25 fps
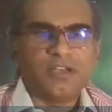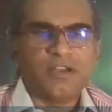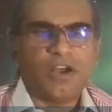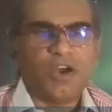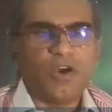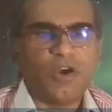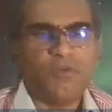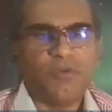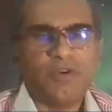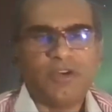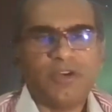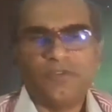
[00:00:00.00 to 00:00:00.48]

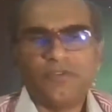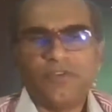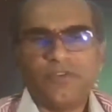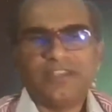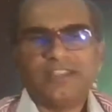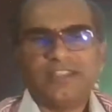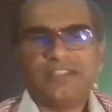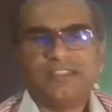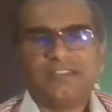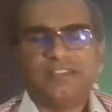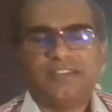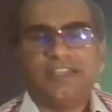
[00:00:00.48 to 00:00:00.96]
However, we
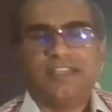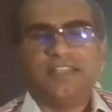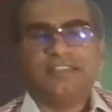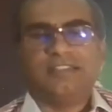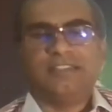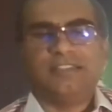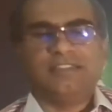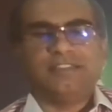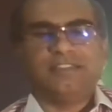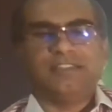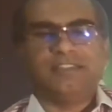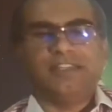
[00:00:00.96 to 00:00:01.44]

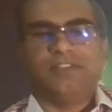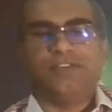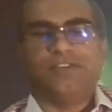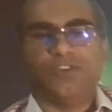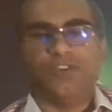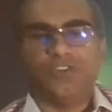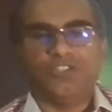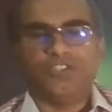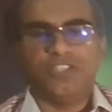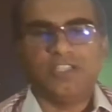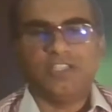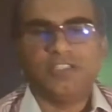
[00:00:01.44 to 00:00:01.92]
understand the
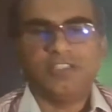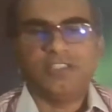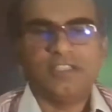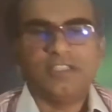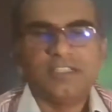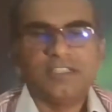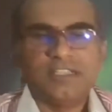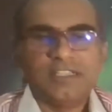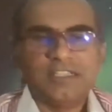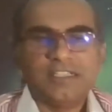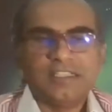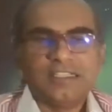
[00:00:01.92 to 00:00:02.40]
notion
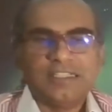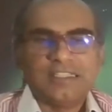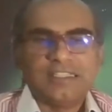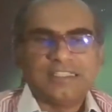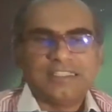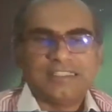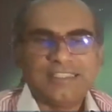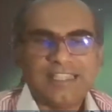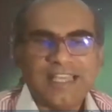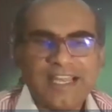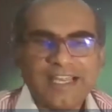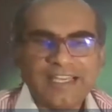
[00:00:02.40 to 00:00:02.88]

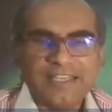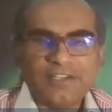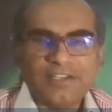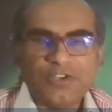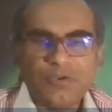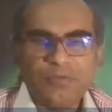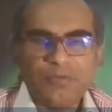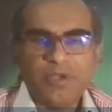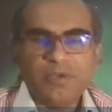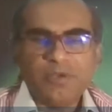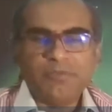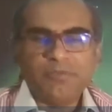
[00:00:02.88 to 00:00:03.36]
that
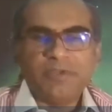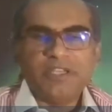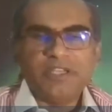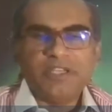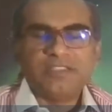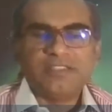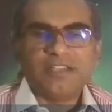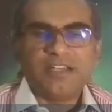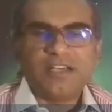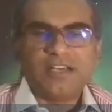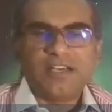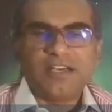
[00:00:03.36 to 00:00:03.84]
human
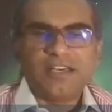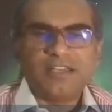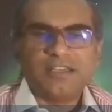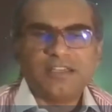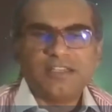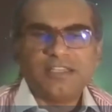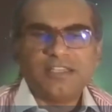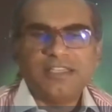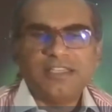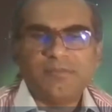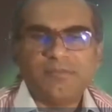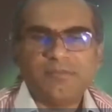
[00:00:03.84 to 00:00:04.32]
beings are
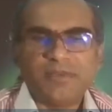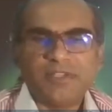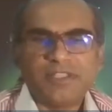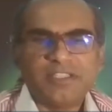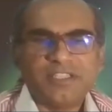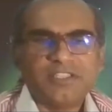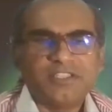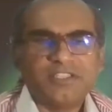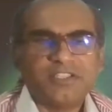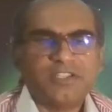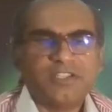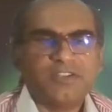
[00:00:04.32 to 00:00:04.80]
in
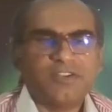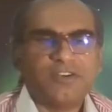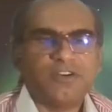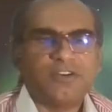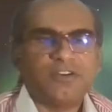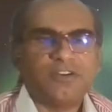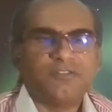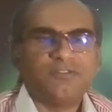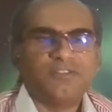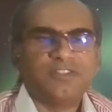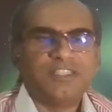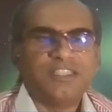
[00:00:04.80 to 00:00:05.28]
possession
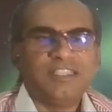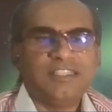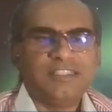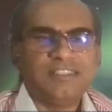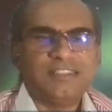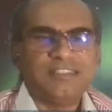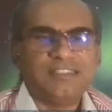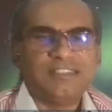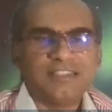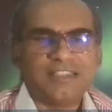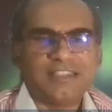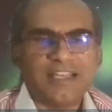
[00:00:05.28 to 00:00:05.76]
of
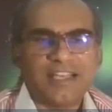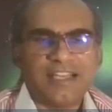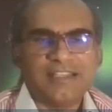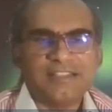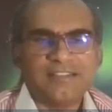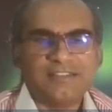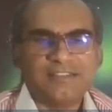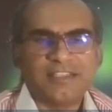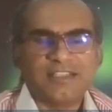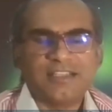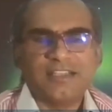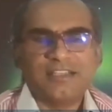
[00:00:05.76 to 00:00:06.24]
these
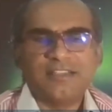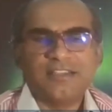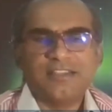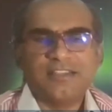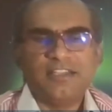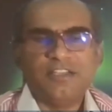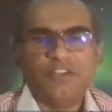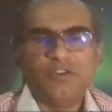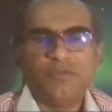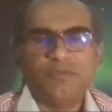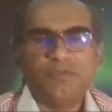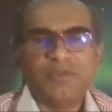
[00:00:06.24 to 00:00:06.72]
rights.
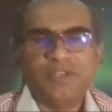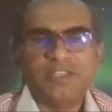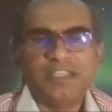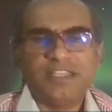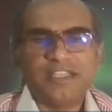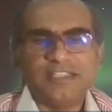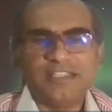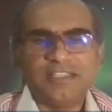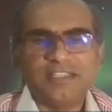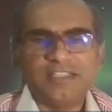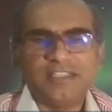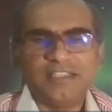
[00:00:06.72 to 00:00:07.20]
Secondly, human
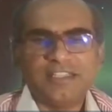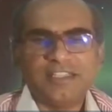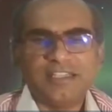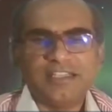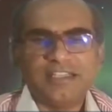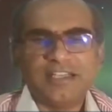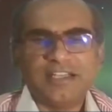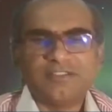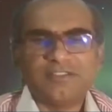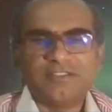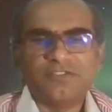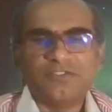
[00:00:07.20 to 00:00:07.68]

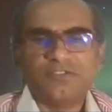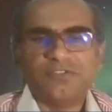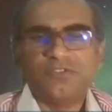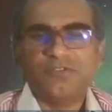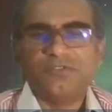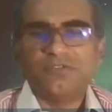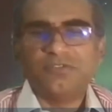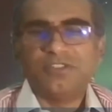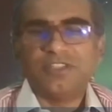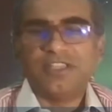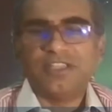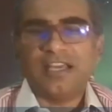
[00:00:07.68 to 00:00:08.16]
dignity
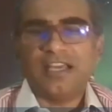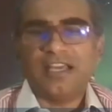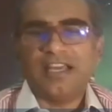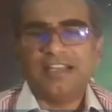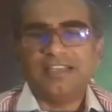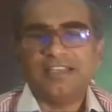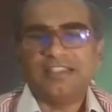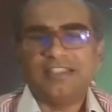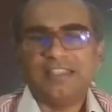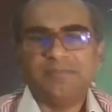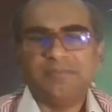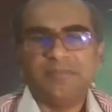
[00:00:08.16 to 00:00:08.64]
constitutes the
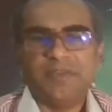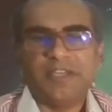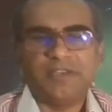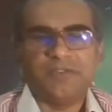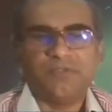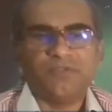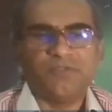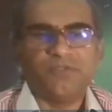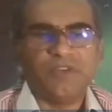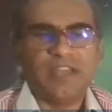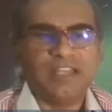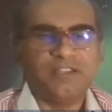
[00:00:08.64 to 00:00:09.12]

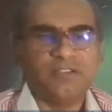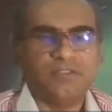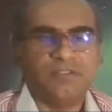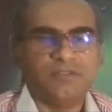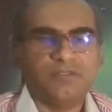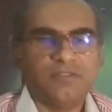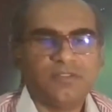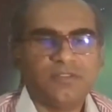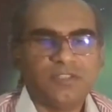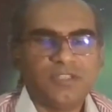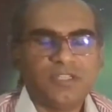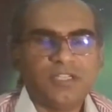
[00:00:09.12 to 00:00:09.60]
ultimate
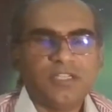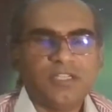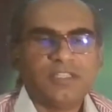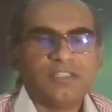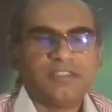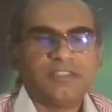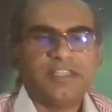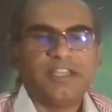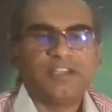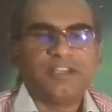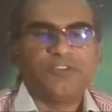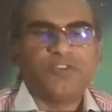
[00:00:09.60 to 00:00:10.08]
value
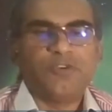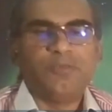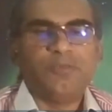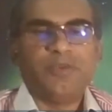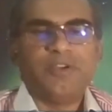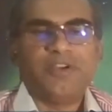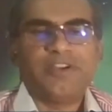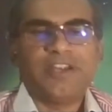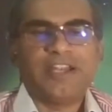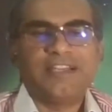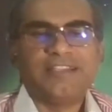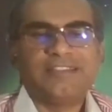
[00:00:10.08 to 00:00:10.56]
that
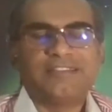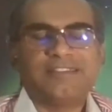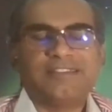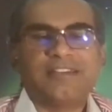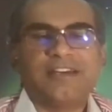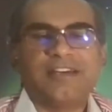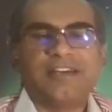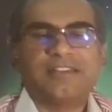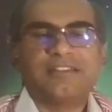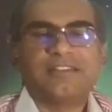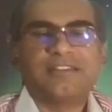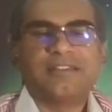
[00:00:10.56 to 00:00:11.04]
human rights
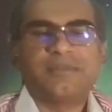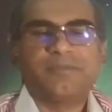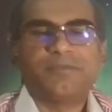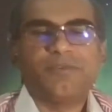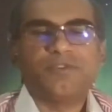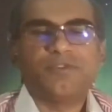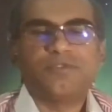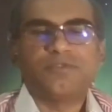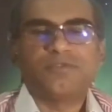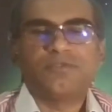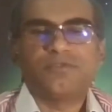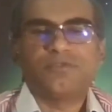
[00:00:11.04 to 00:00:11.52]
are
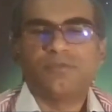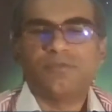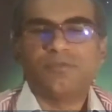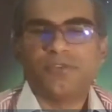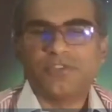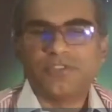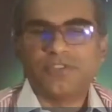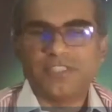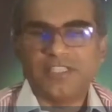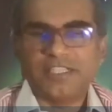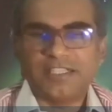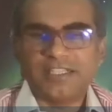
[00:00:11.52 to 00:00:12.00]
supposed to
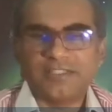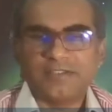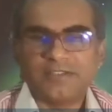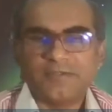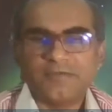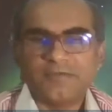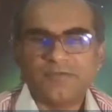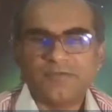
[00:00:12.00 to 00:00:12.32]
project.